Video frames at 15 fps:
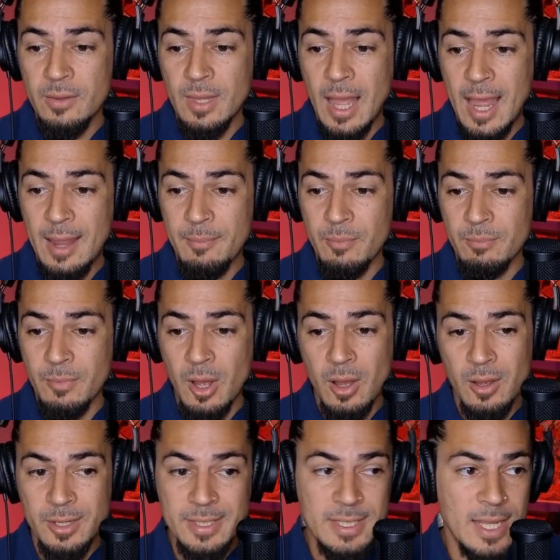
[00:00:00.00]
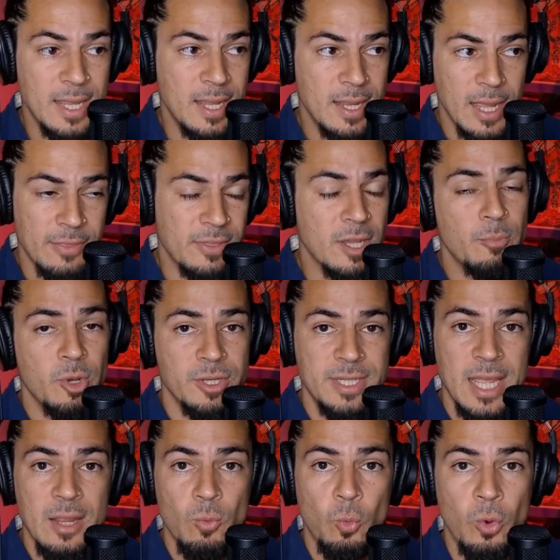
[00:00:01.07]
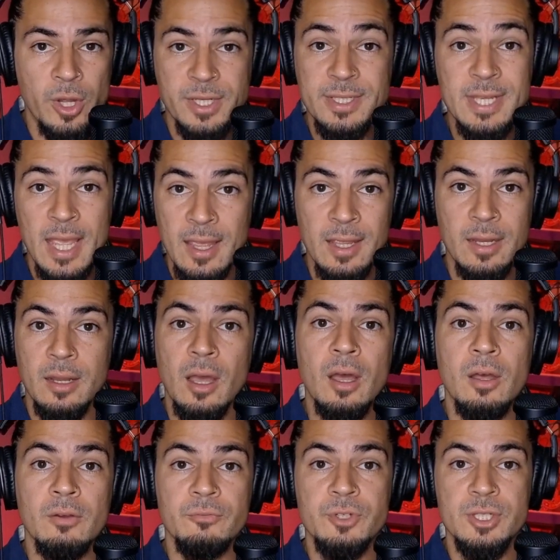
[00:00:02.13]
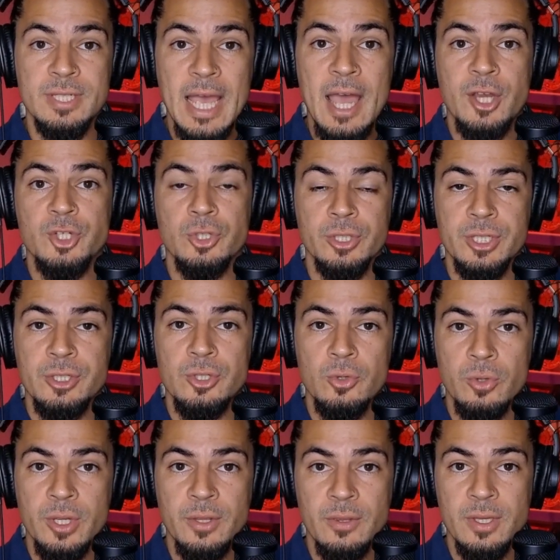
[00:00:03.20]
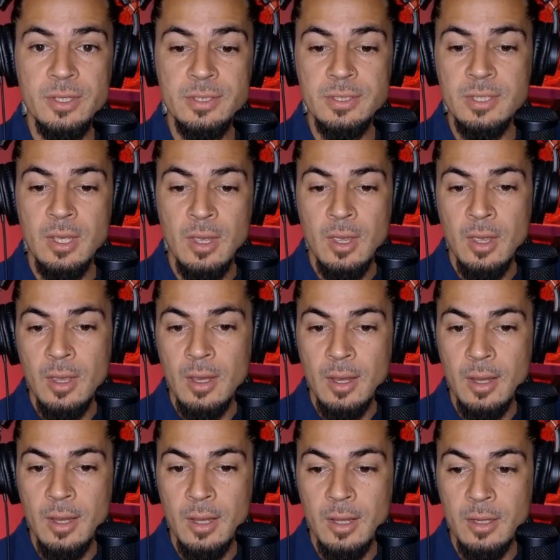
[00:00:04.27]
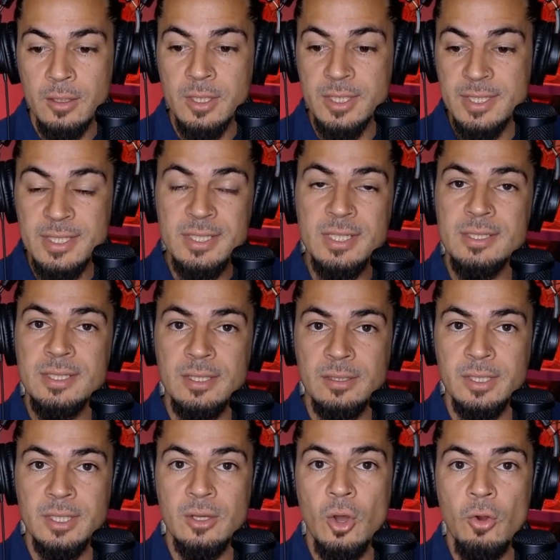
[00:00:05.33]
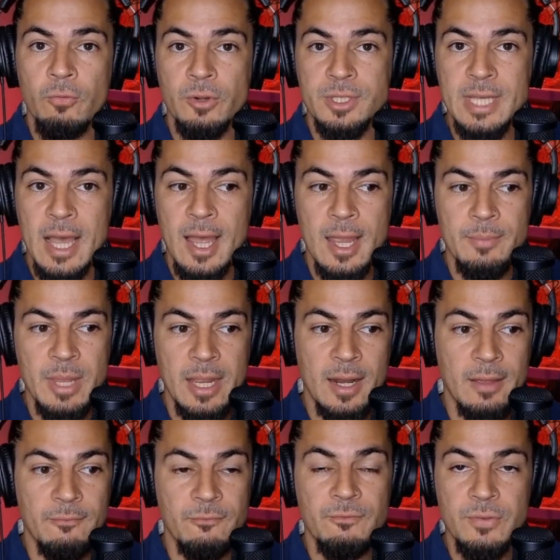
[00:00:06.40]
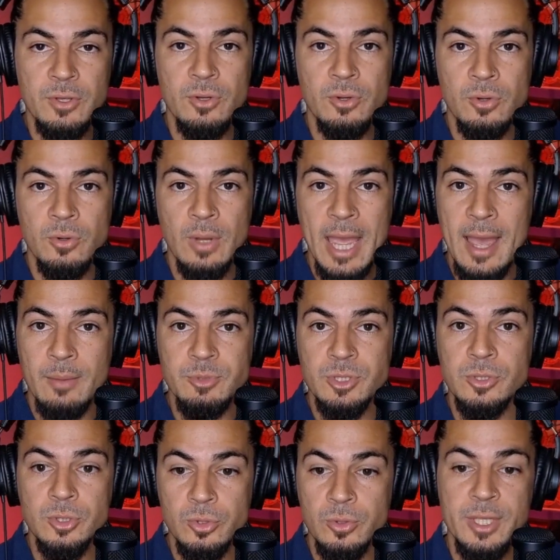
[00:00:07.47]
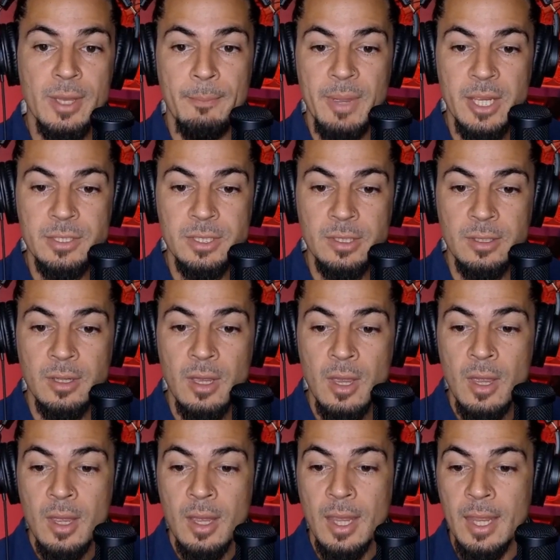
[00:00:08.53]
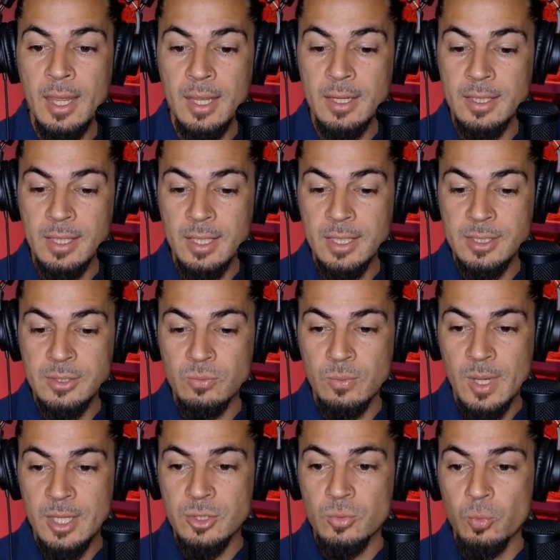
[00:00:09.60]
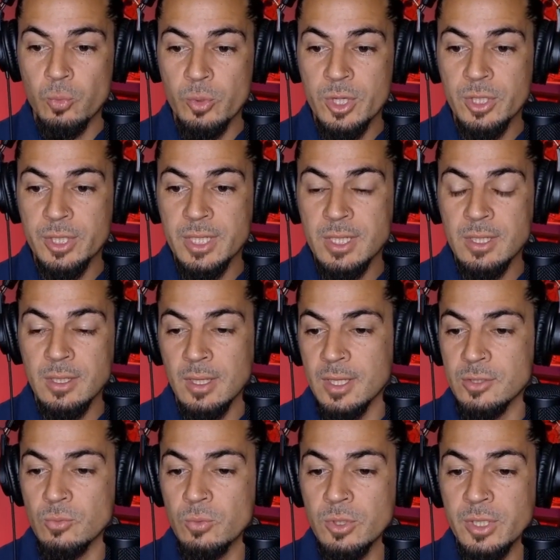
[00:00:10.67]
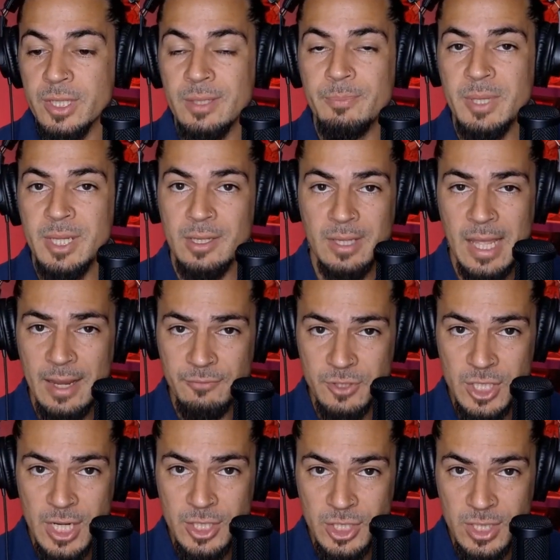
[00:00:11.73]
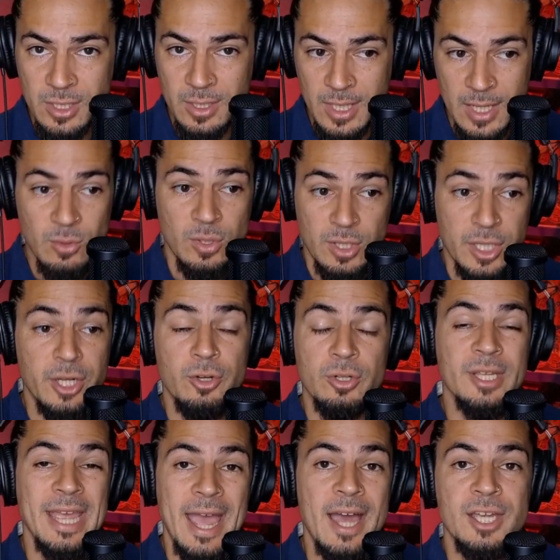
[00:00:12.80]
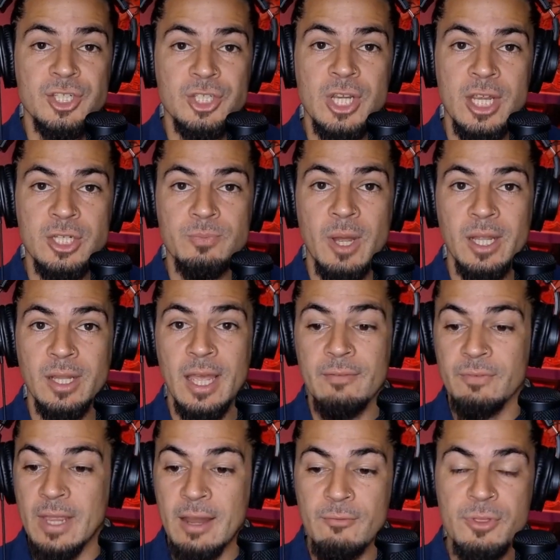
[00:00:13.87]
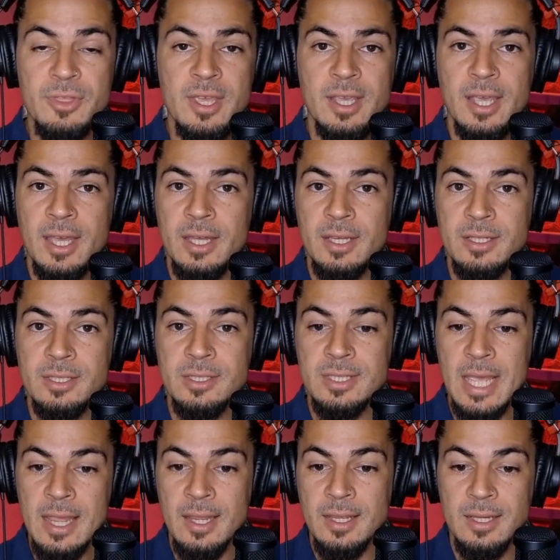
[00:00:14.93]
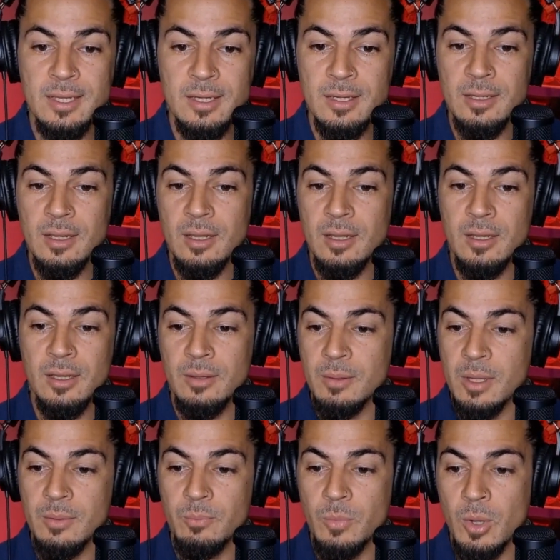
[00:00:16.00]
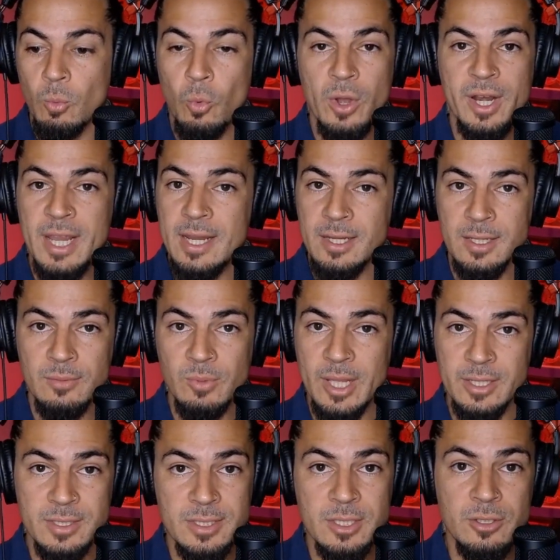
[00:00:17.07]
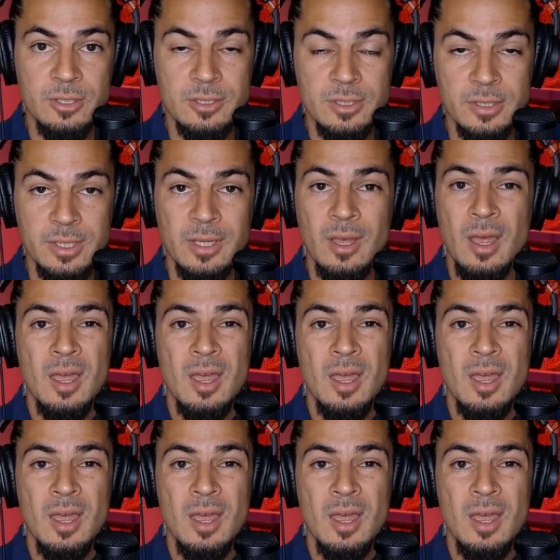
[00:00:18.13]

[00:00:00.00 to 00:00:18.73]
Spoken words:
I'm on day 110 of just actually doing this consistently over time, and I feel absolutely amazing. And it's really been life-changing. It literally has changed my life. Everything has taken a 180, like seriously.